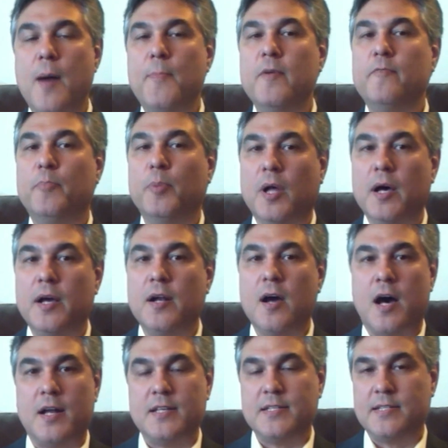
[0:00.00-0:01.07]
of blood
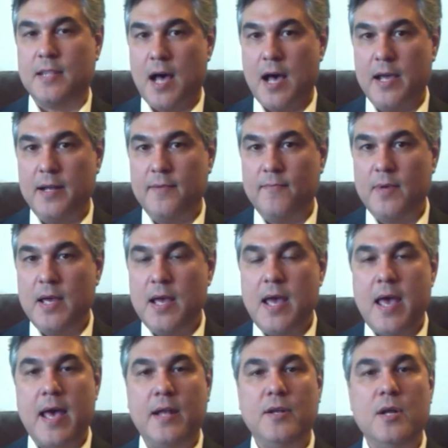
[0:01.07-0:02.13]
on a slide
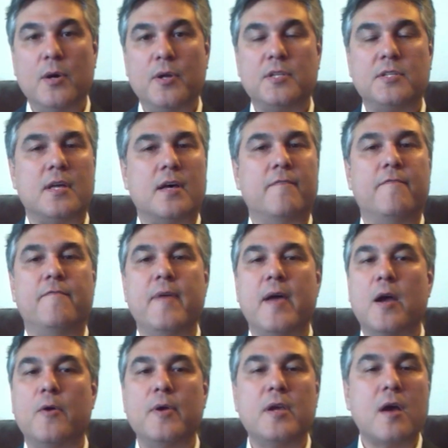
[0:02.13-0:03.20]
and noticed a
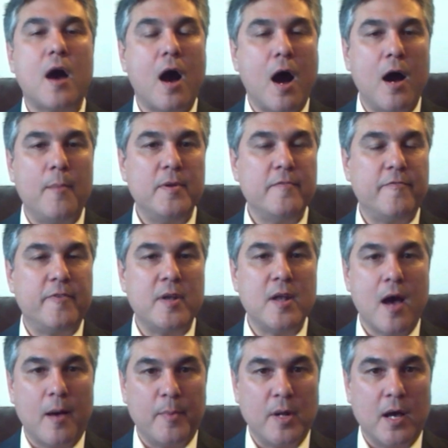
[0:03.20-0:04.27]
very common
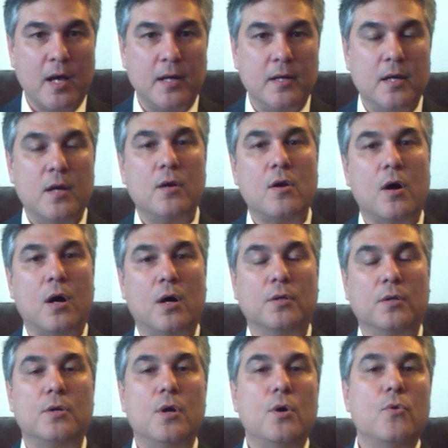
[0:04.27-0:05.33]
phenomenon
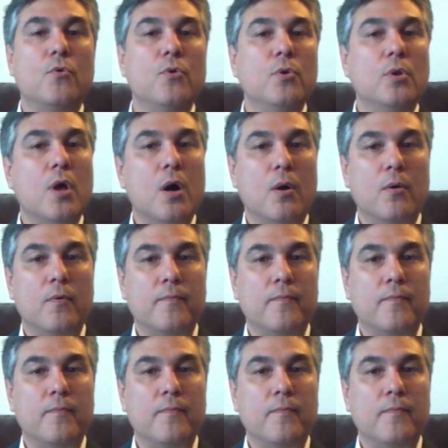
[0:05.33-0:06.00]
called rouleau.